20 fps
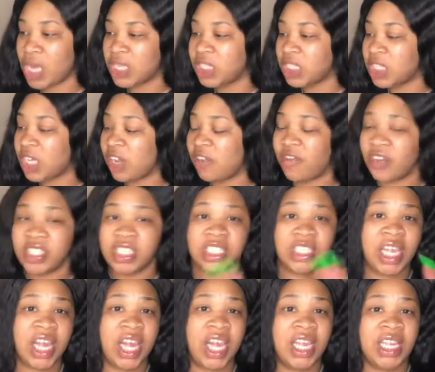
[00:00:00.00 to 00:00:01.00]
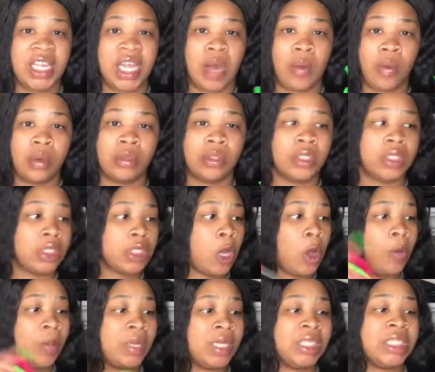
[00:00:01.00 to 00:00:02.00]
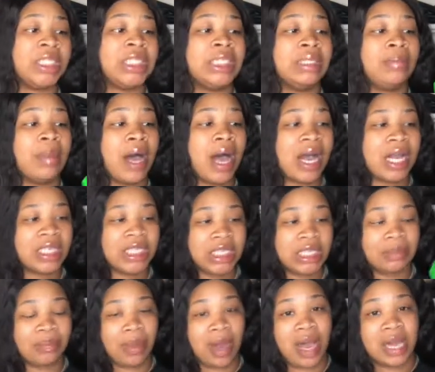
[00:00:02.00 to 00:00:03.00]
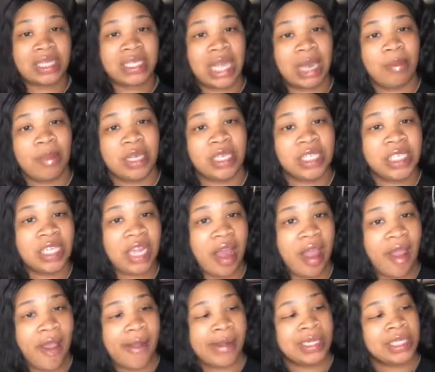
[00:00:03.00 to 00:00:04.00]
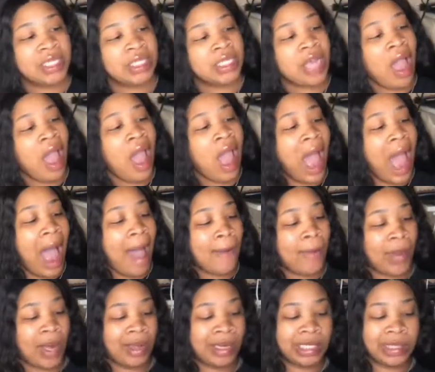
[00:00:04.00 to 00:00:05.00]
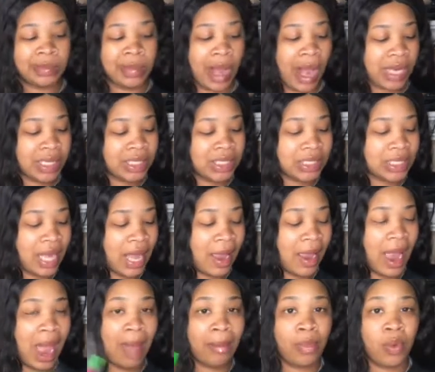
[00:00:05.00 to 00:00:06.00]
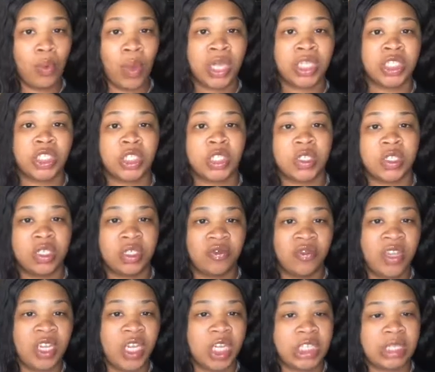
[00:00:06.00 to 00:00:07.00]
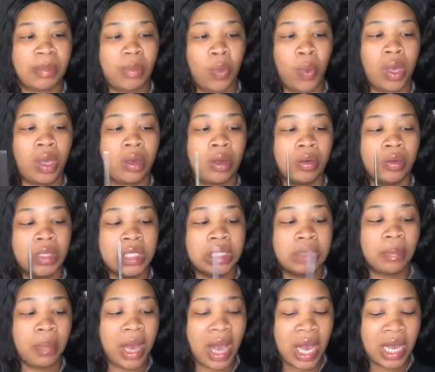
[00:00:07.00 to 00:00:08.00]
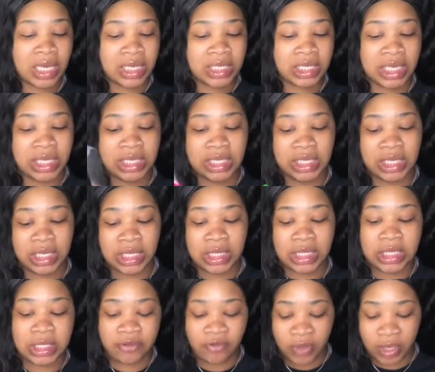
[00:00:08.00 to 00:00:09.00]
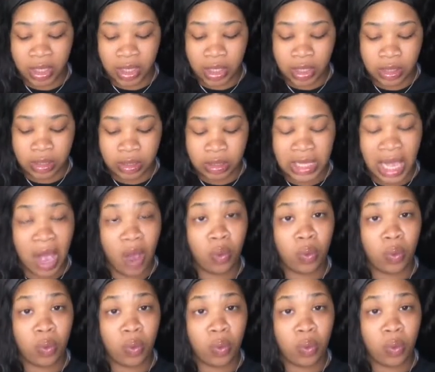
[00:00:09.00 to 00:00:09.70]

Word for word: So the first thing that I want to open is this box. This box came in today. I'm wearing the box, but I've been waiting to this video, so I've been waiting on this box. Because these videos, I